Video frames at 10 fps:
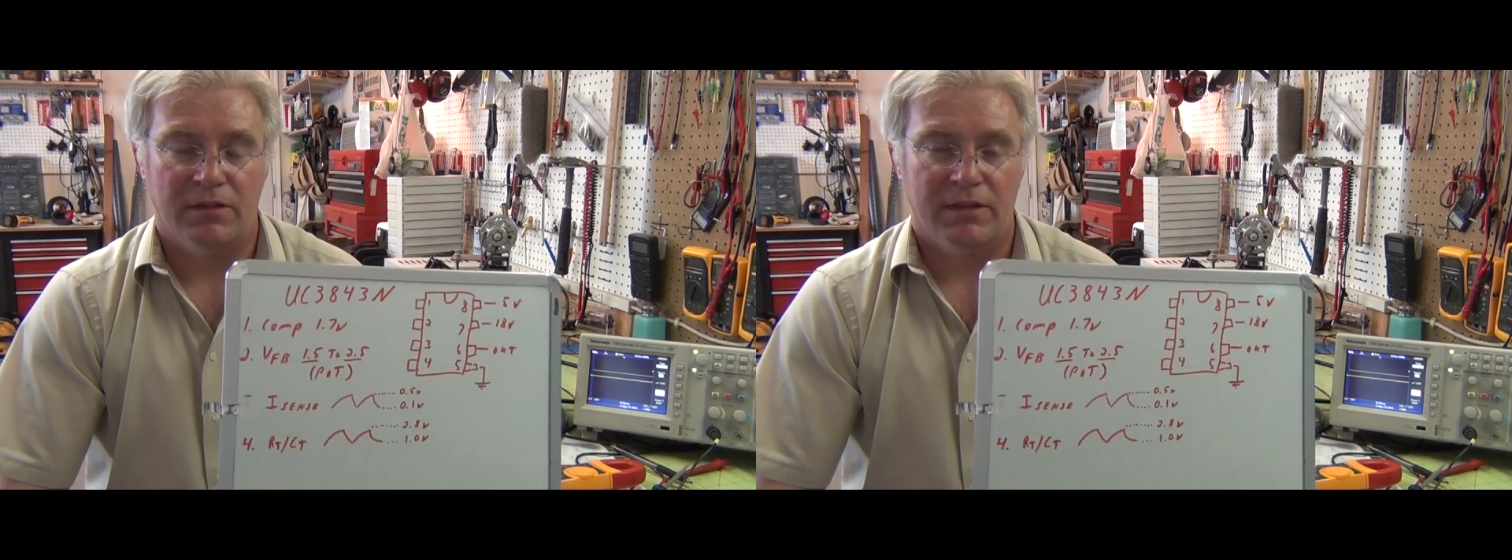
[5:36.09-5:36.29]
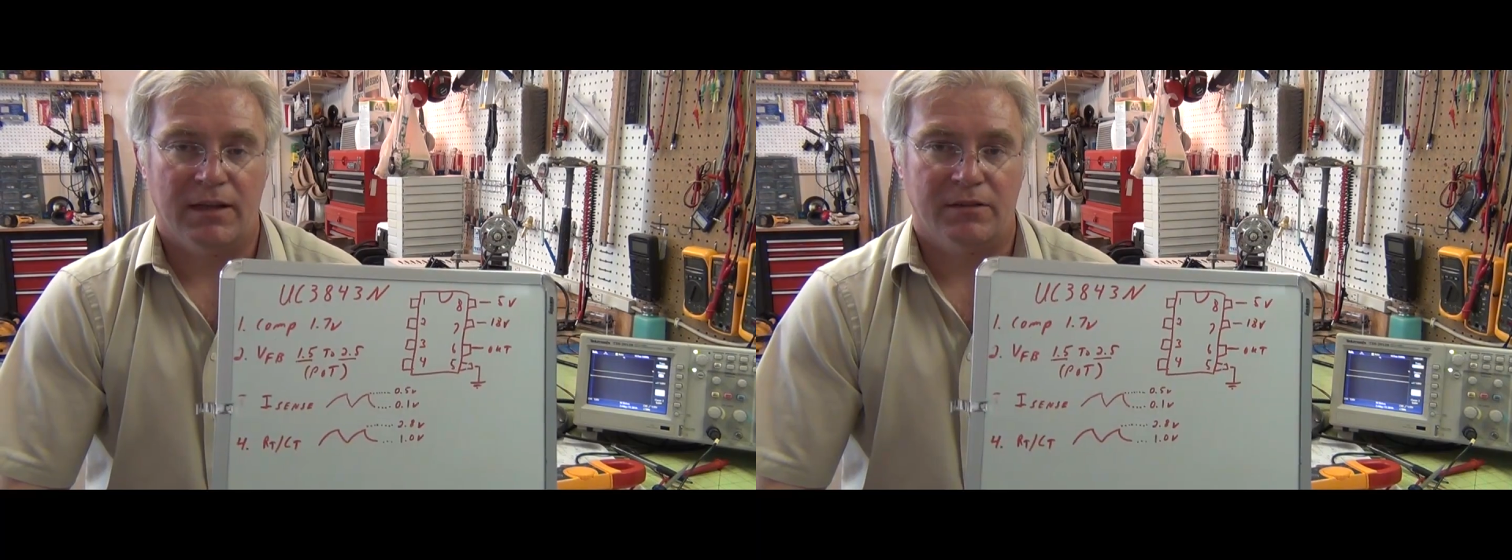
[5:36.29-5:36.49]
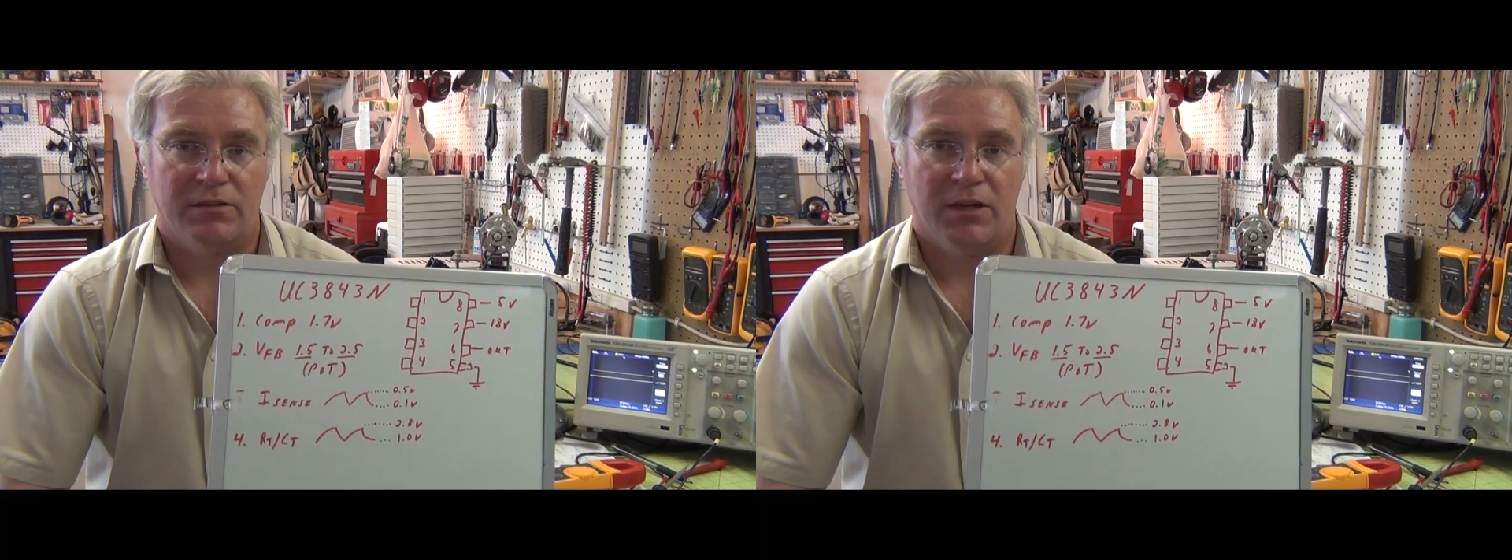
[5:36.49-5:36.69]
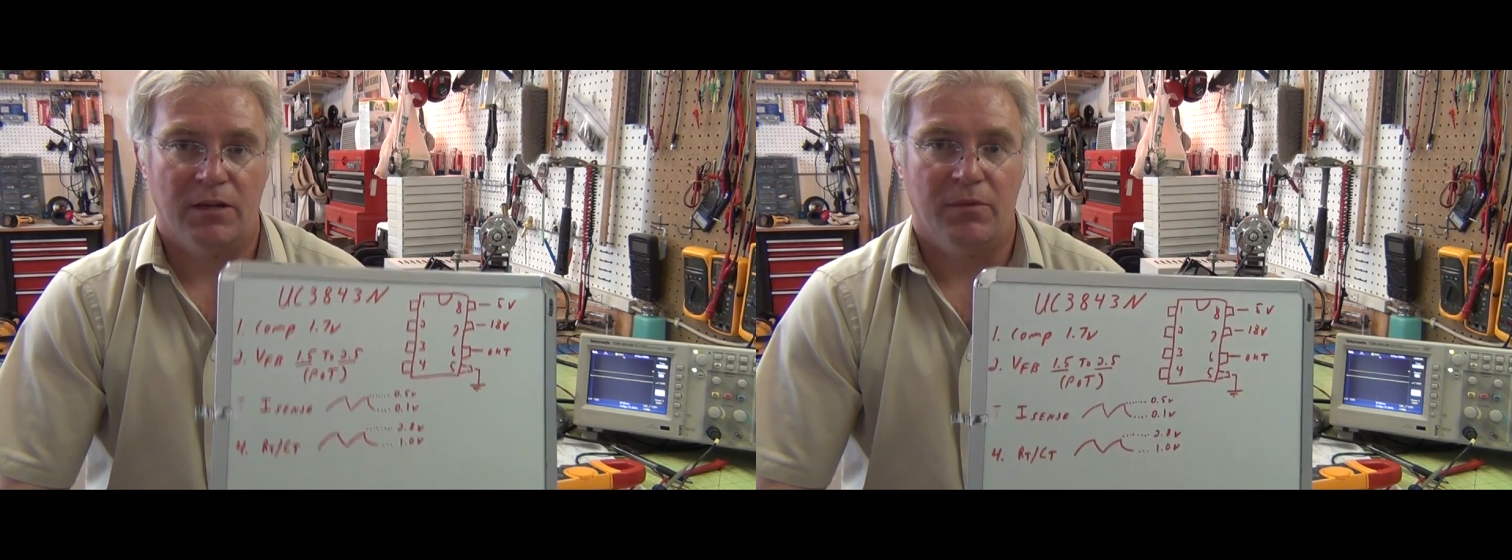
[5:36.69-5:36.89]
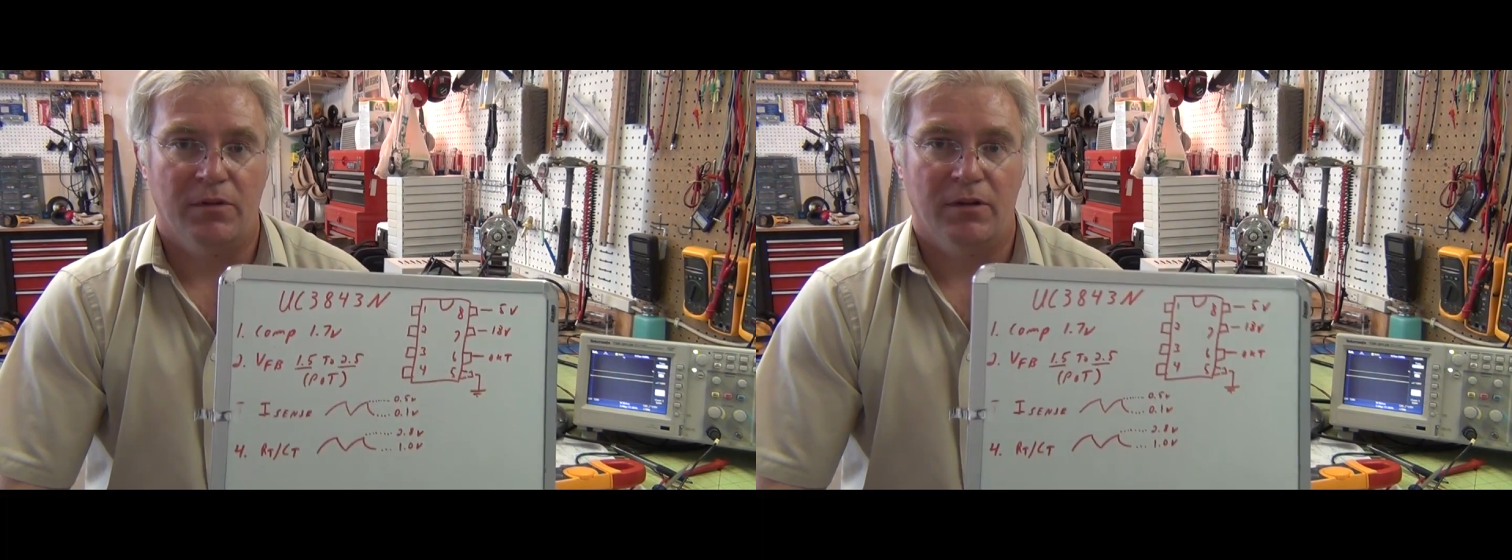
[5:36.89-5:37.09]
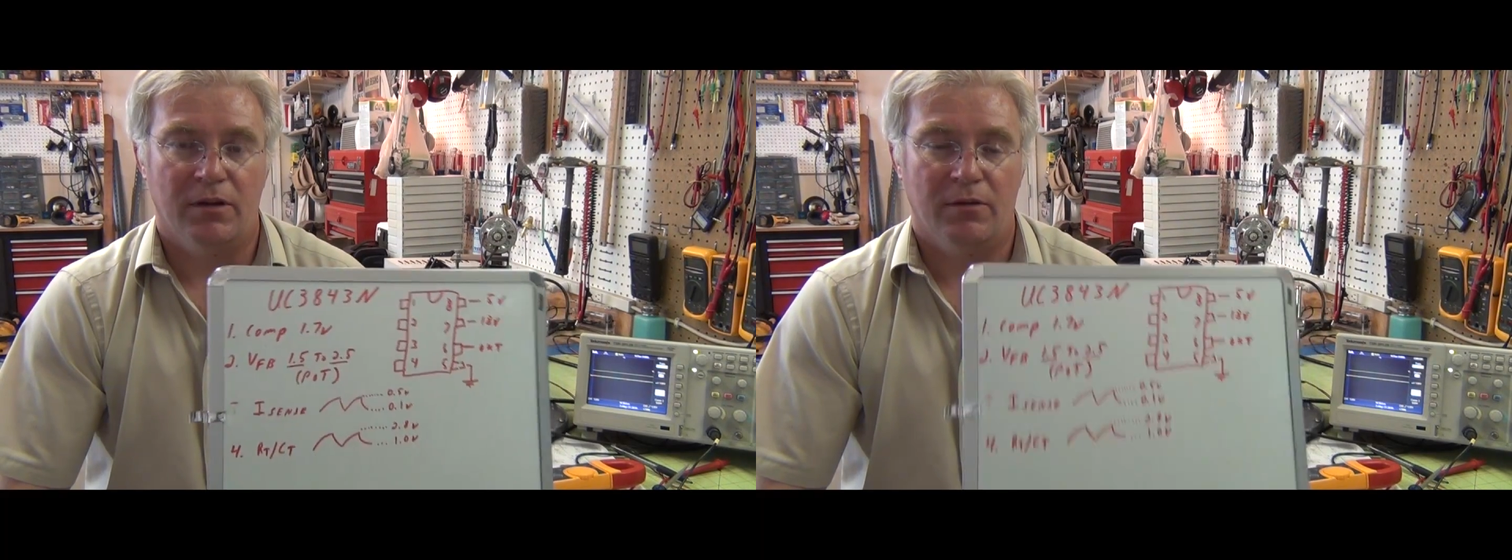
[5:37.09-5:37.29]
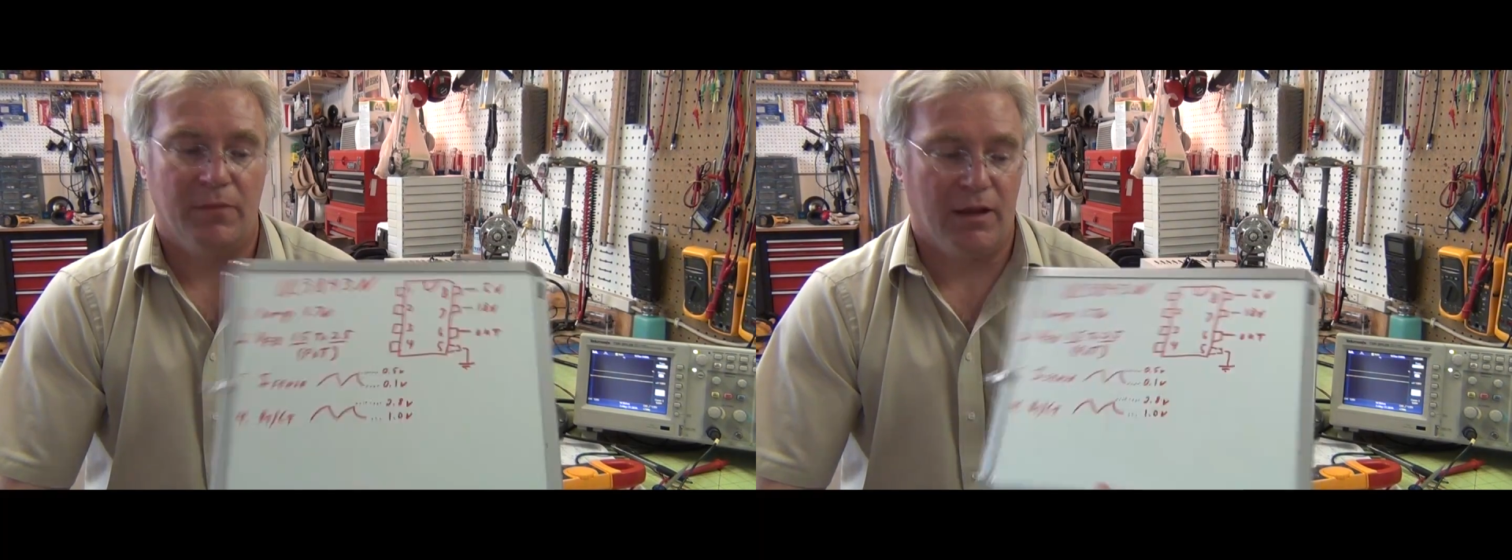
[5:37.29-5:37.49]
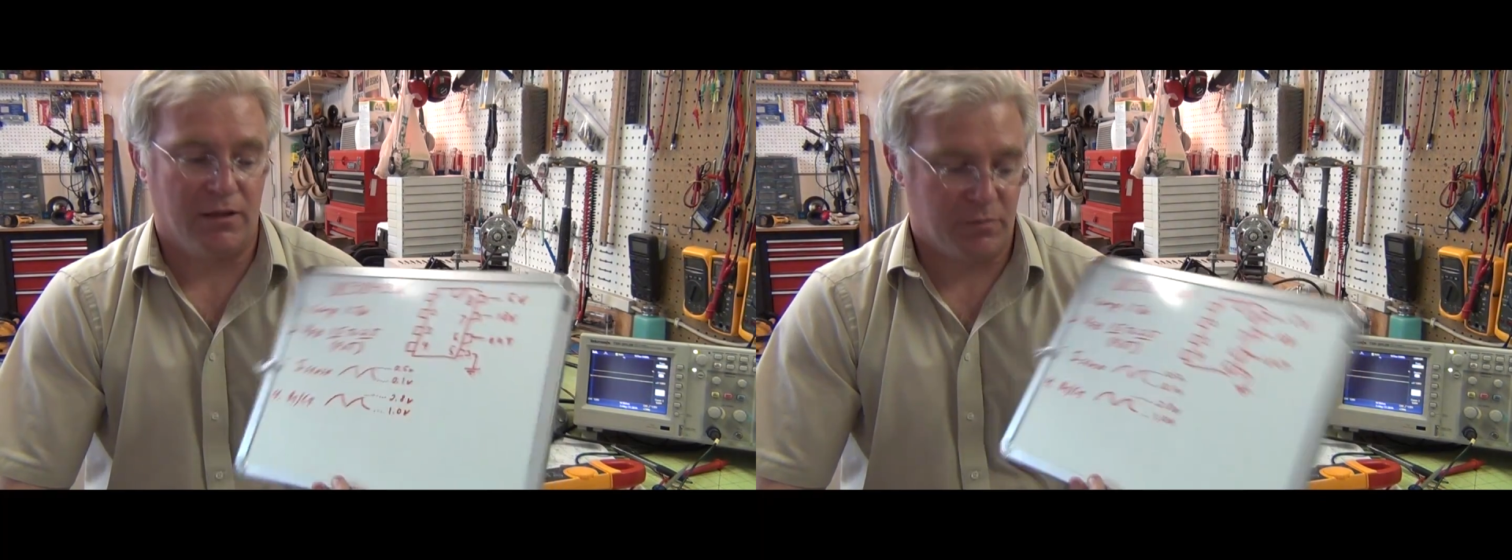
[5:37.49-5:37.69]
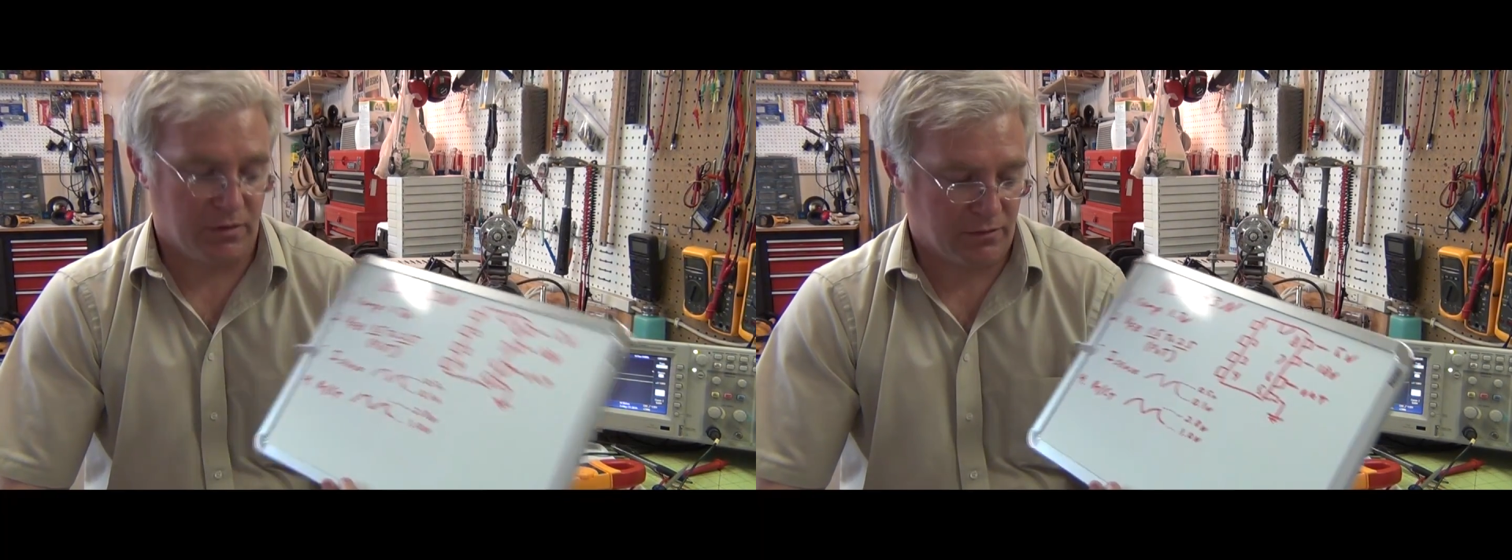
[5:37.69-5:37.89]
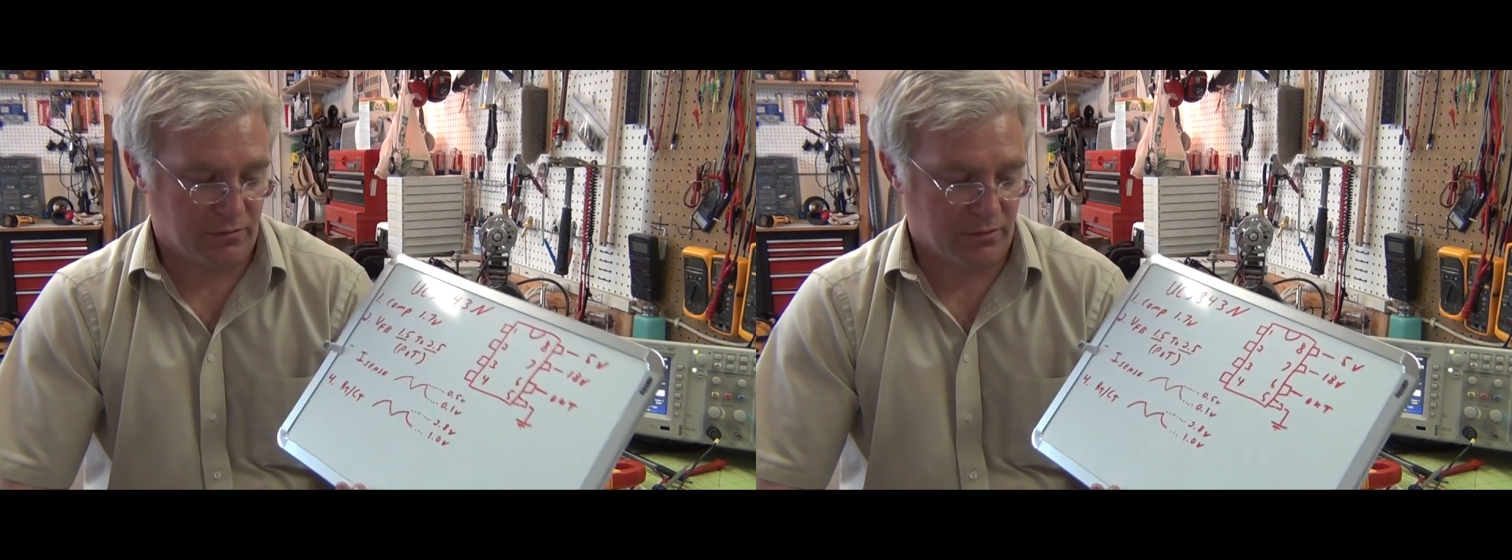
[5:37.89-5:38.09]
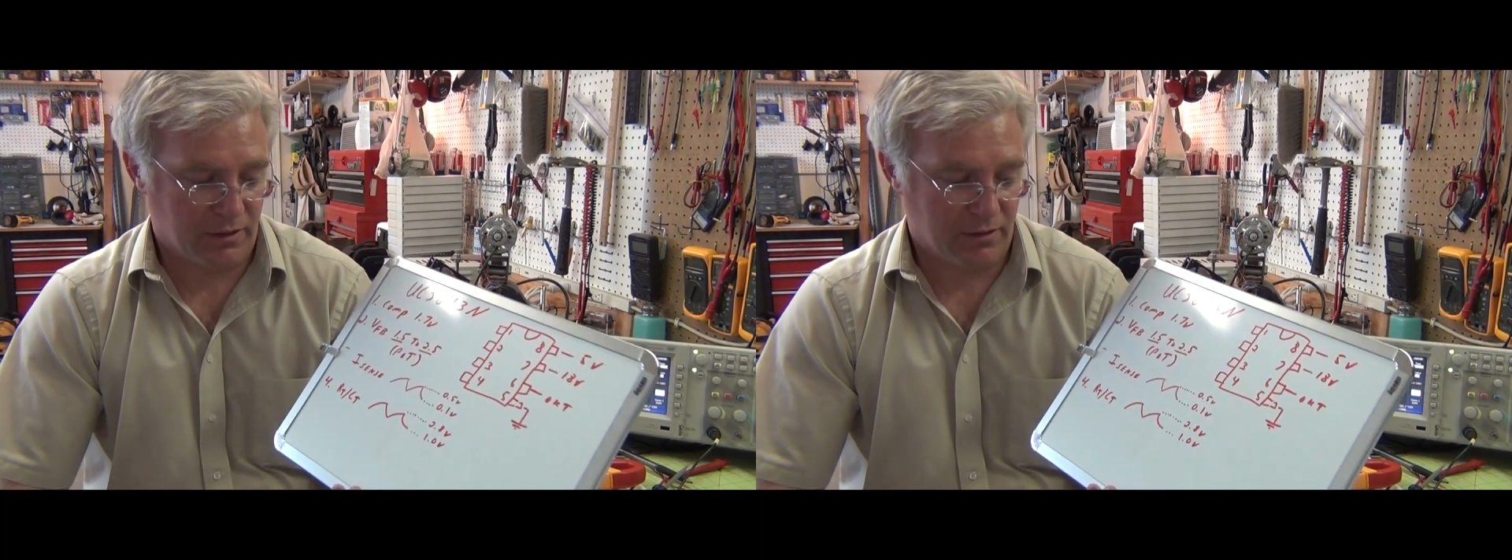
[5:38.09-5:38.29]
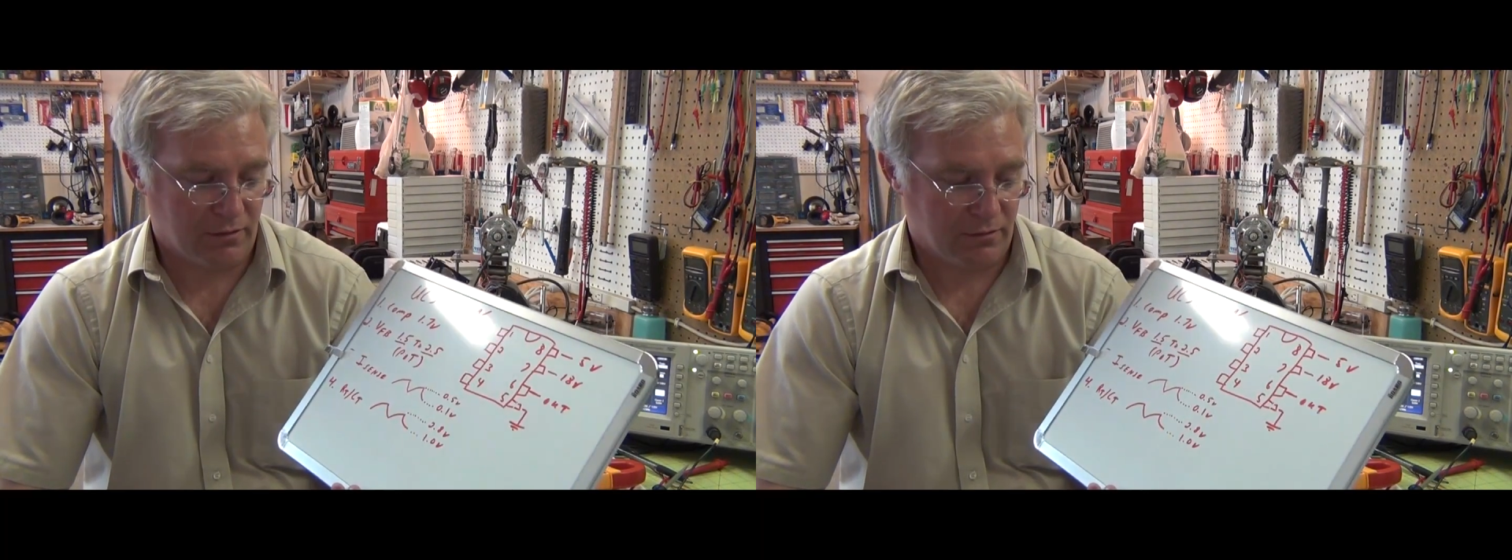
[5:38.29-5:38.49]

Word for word: exact shape as pin 3,